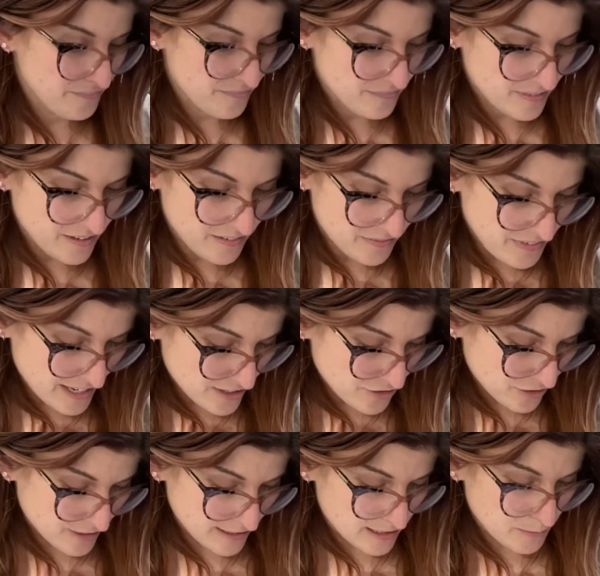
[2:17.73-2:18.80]
facial
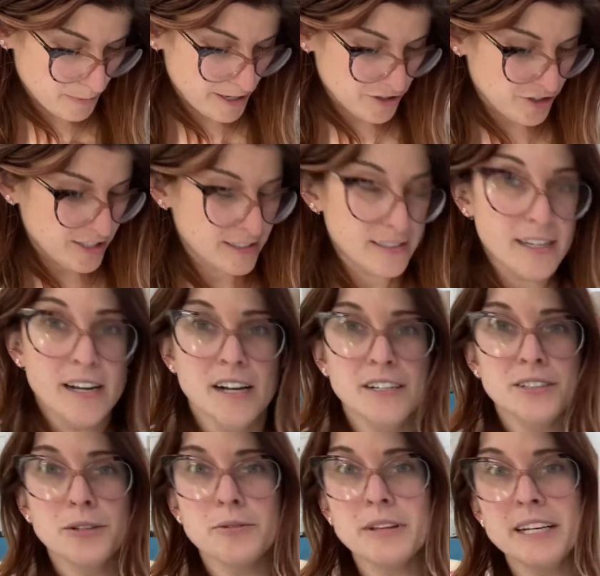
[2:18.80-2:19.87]
expressions.
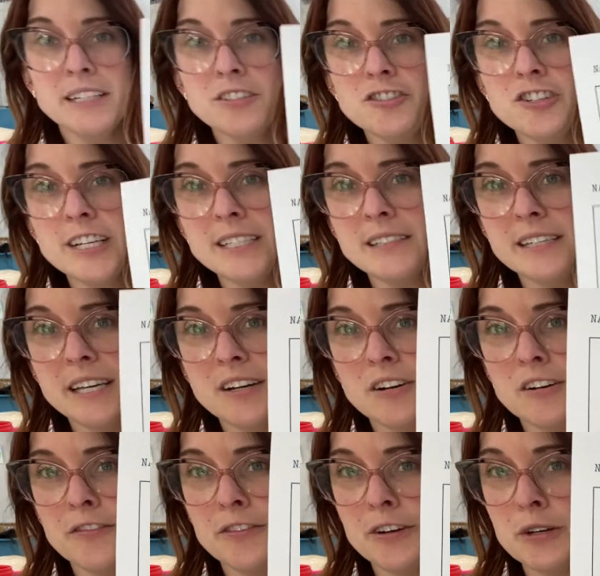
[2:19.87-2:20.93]
So these sheets here are
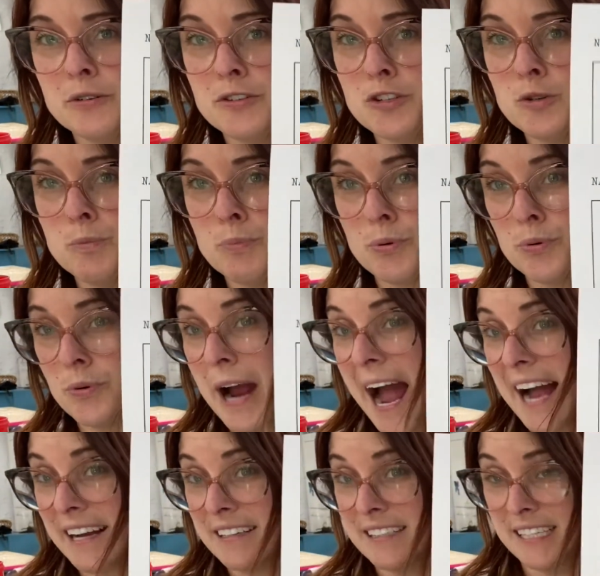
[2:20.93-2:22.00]
for you to
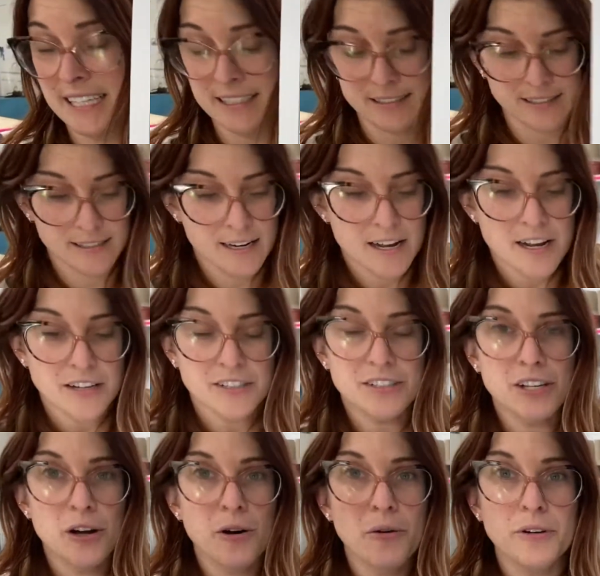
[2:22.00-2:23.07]
practice.
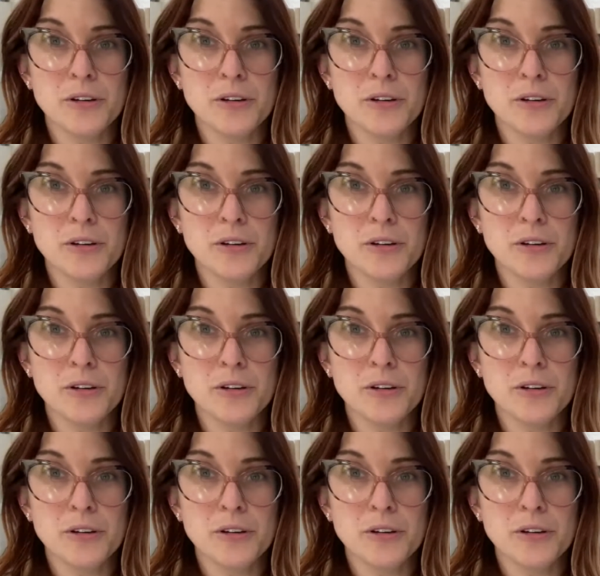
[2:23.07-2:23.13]
So you'll